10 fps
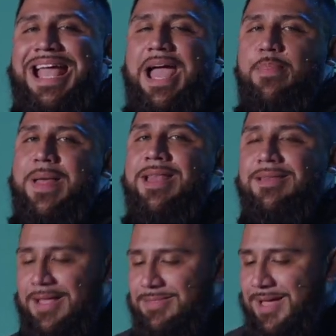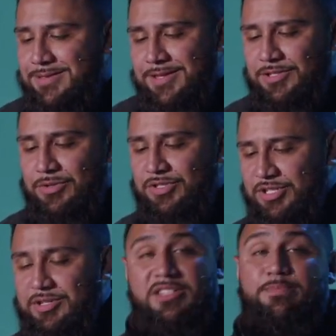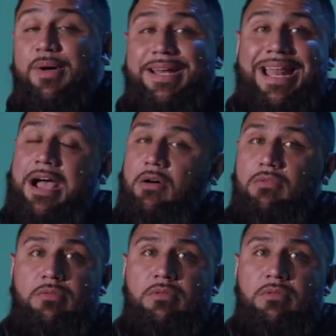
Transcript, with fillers: And then, and then this dude just starts bugging out.